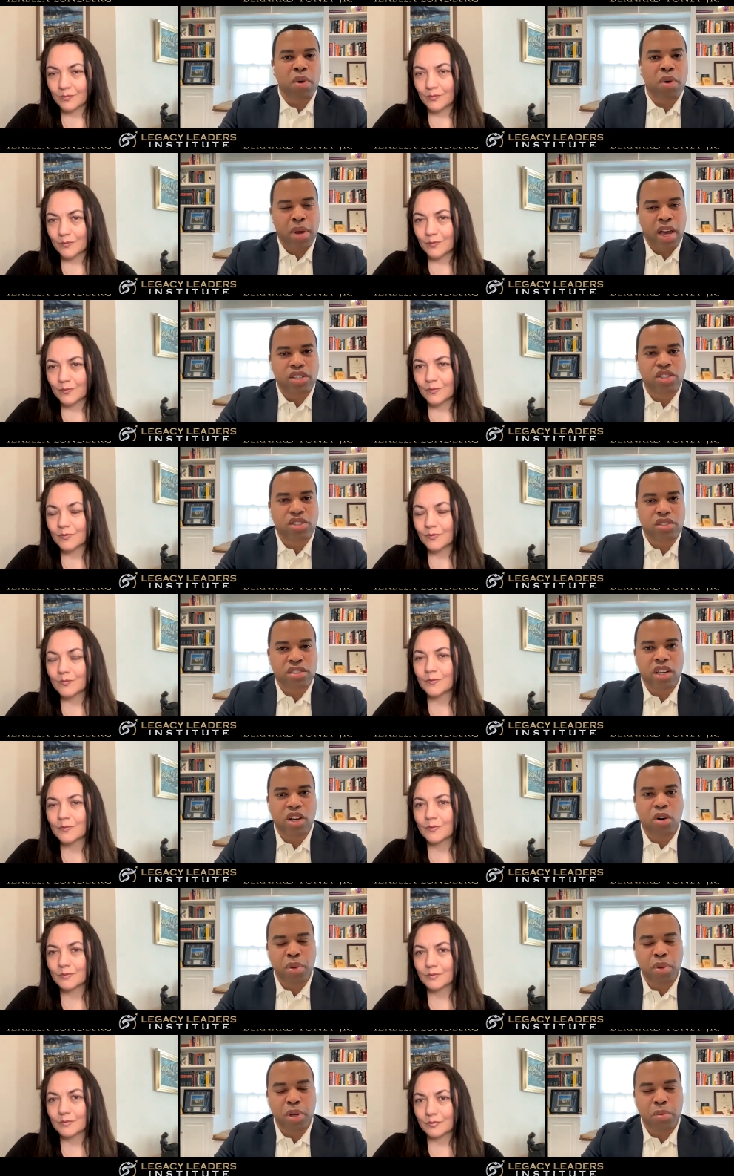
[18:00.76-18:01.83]
Speaker 1: more of my
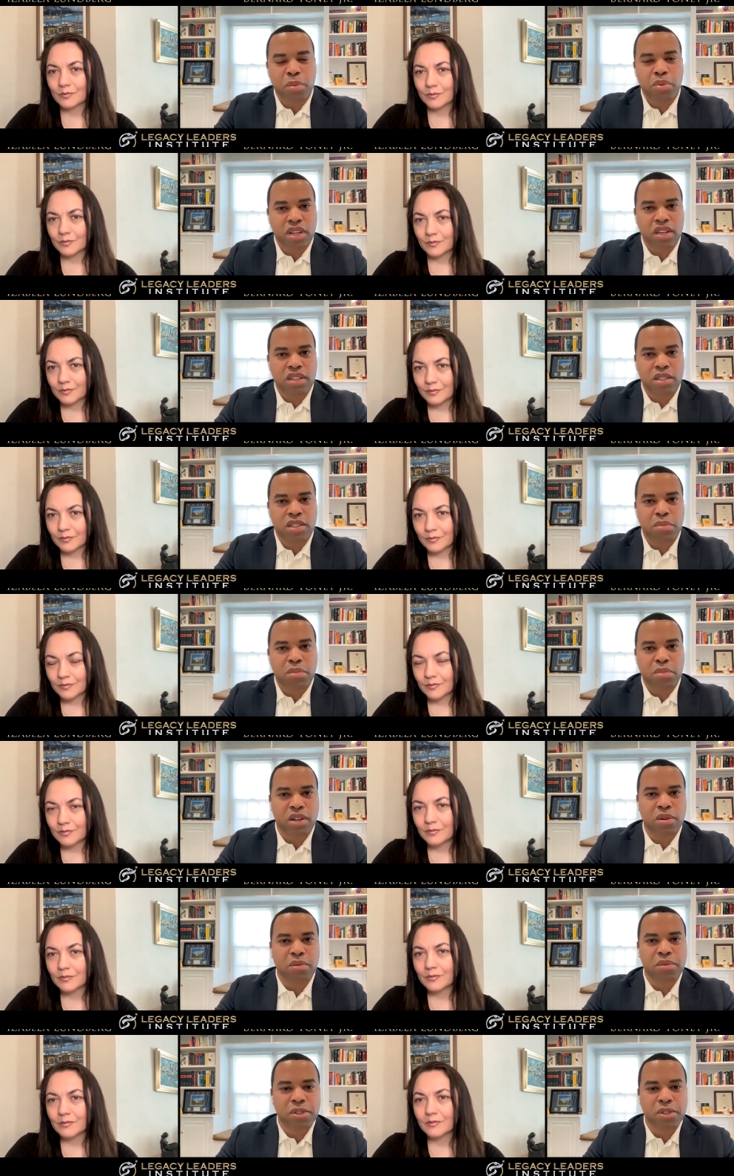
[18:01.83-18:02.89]
passion to help people that need
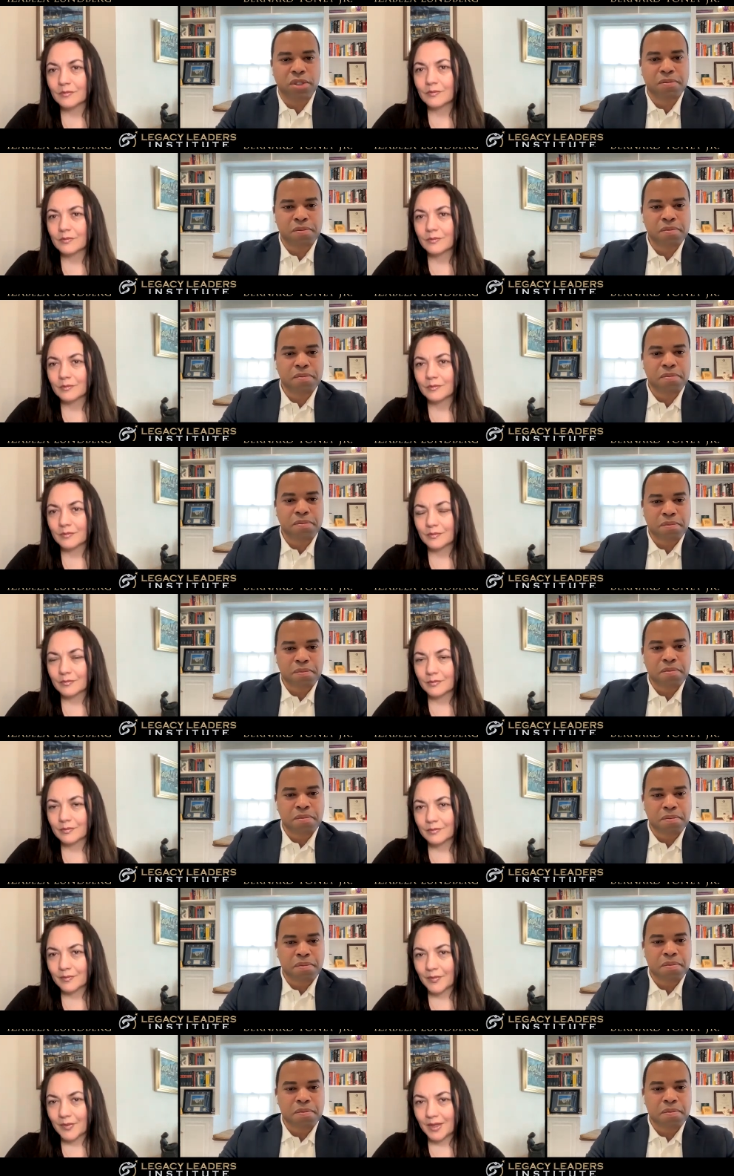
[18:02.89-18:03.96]
to be helped.
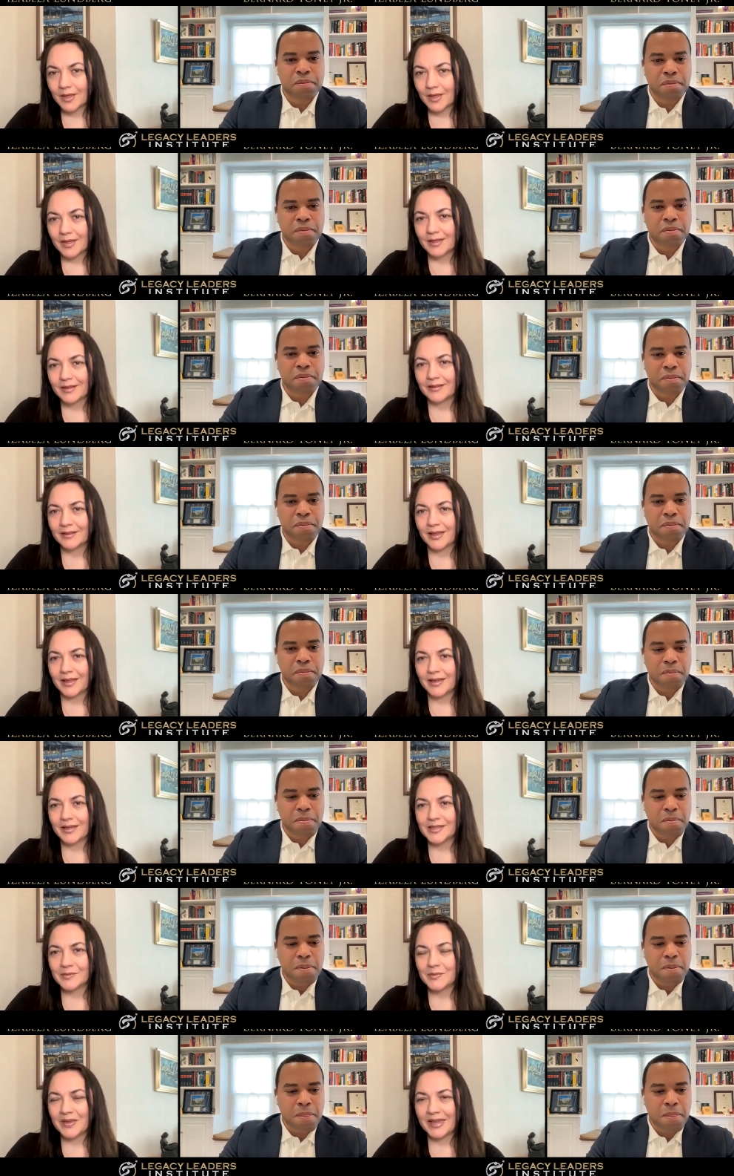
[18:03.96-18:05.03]
Speaker 2: That
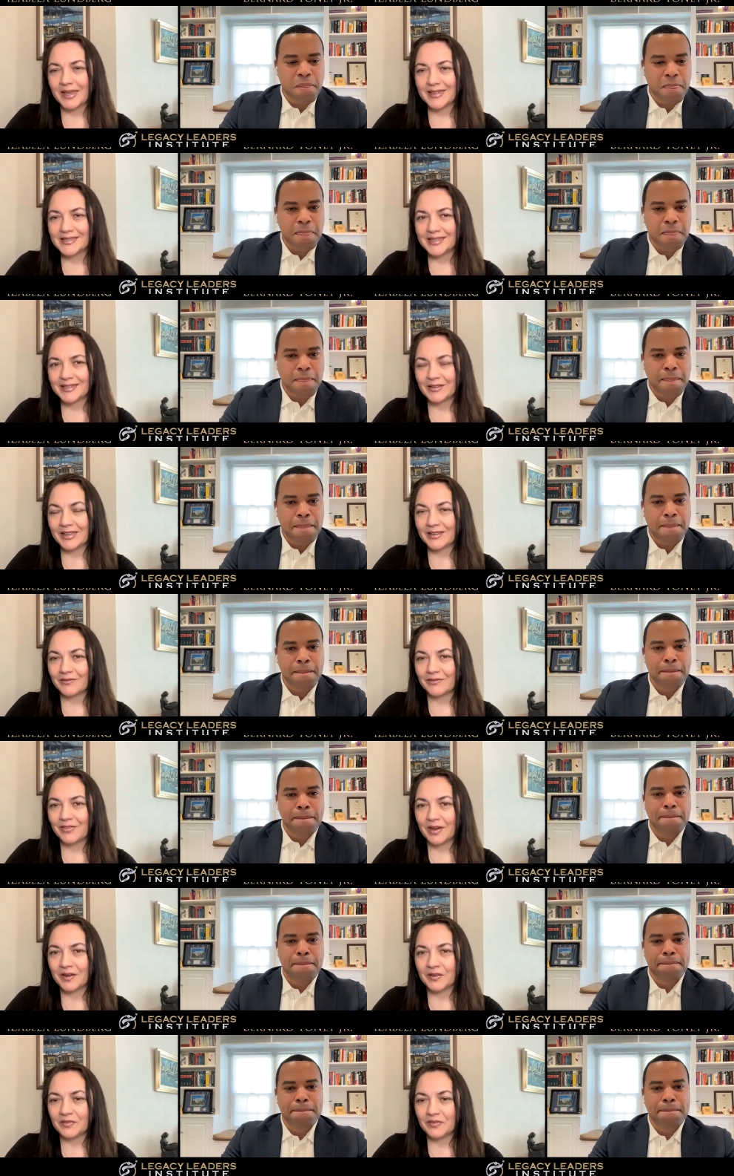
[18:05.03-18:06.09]
is amazing and
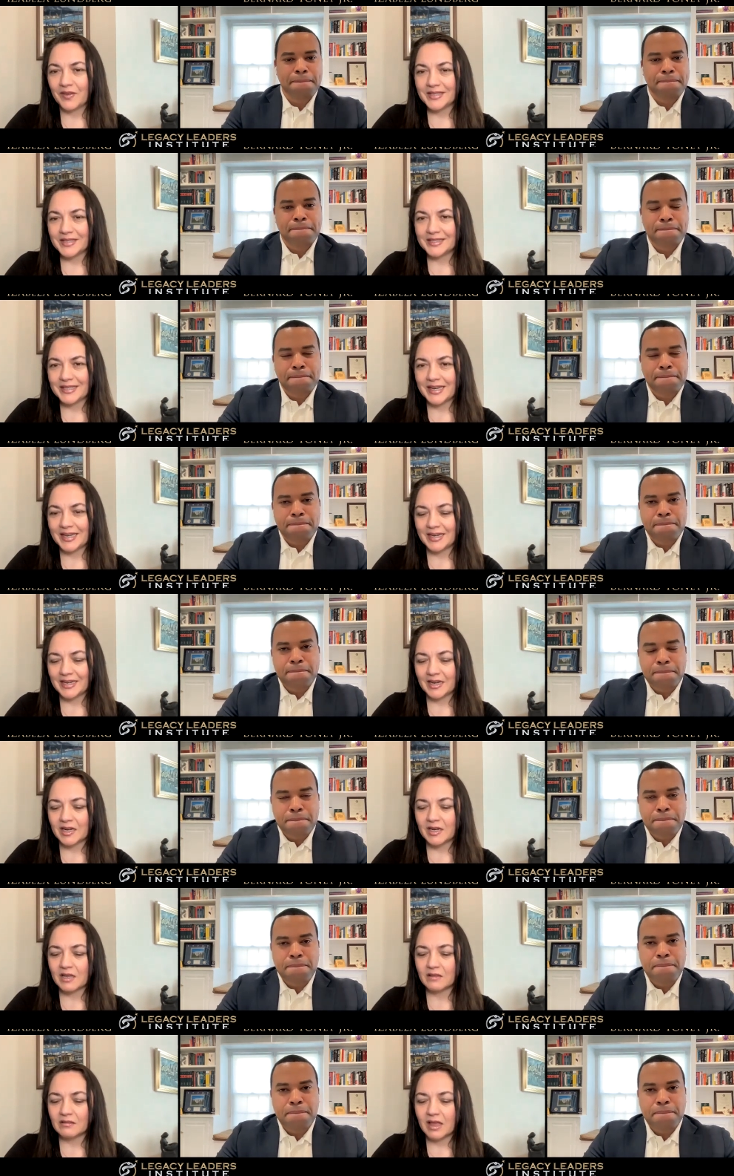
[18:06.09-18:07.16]
very fascinating.
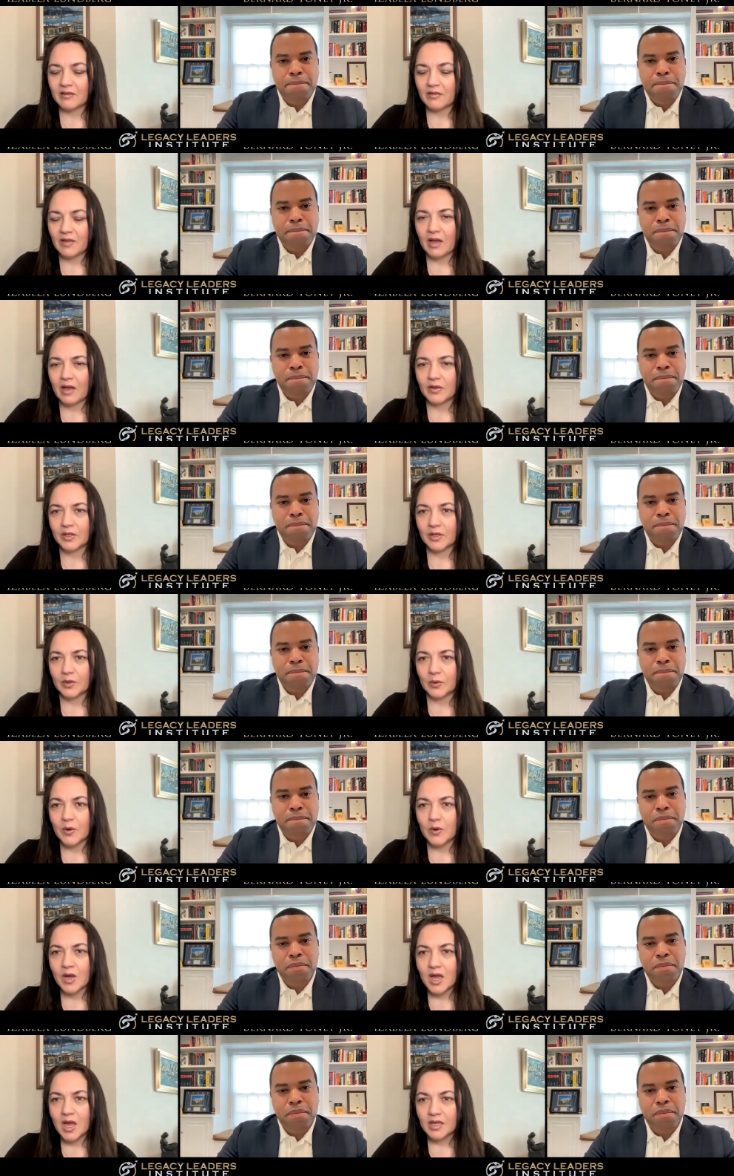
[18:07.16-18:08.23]
And I love how you
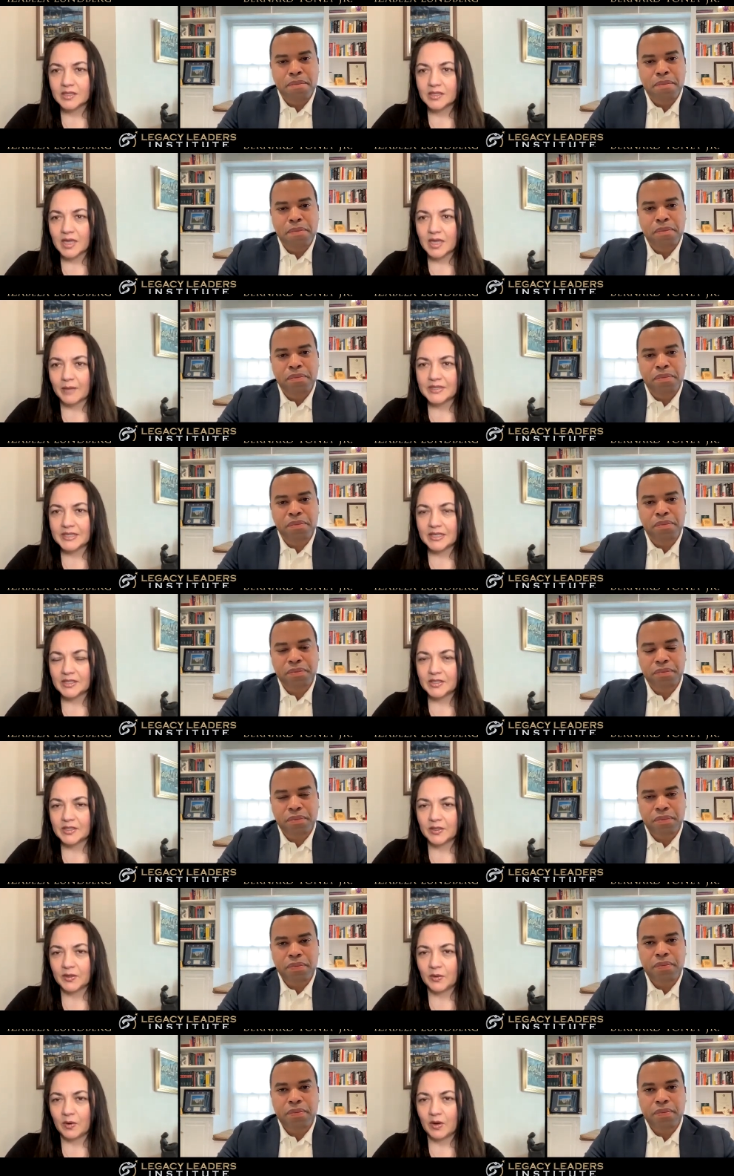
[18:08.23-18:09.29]
tapped
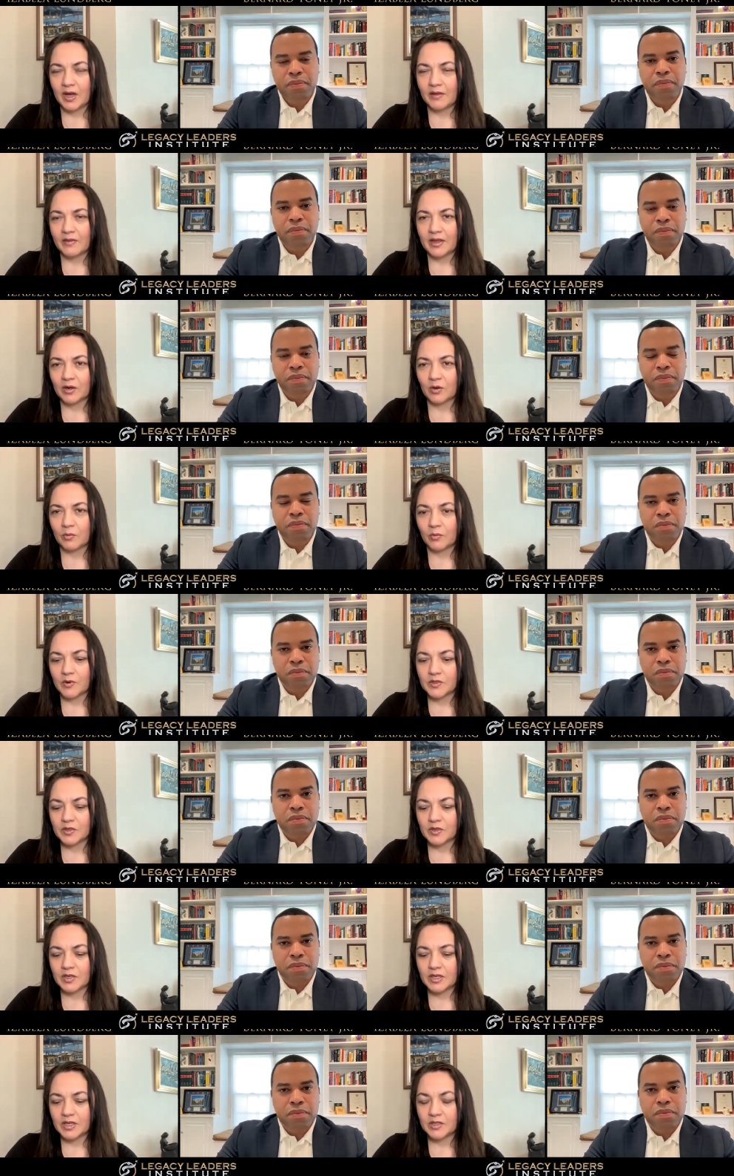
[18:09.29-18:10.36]
into uh, that
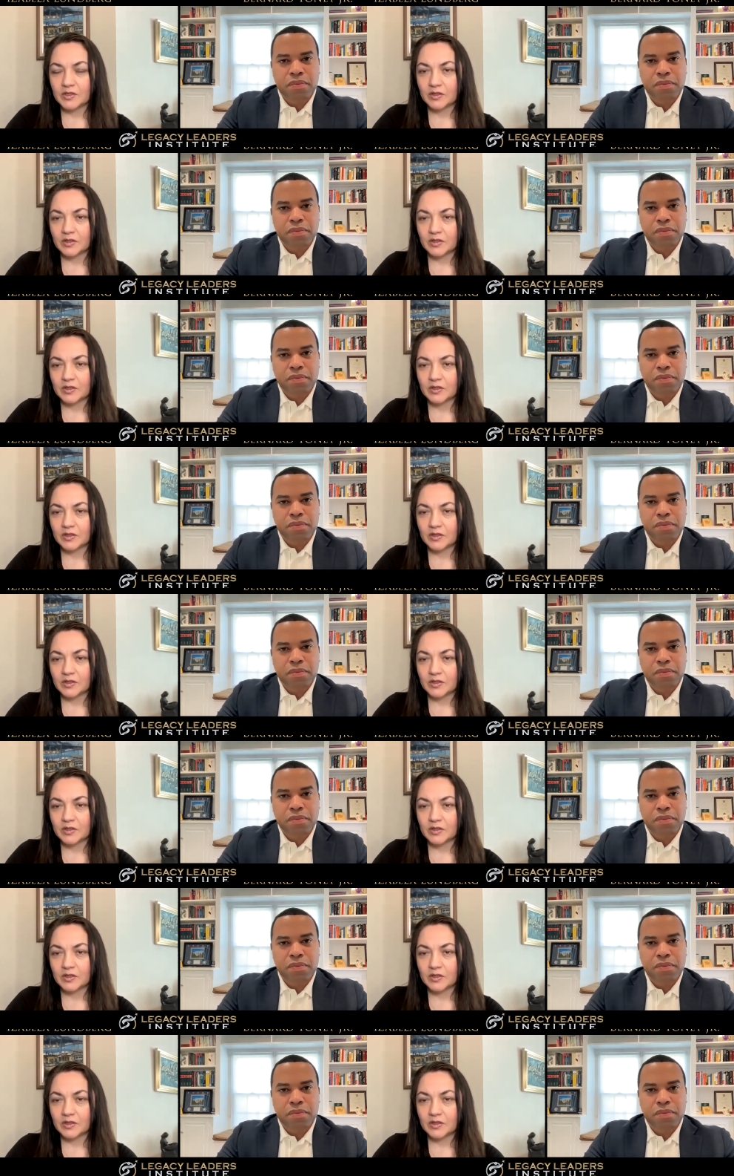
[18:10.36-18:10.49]
opportunity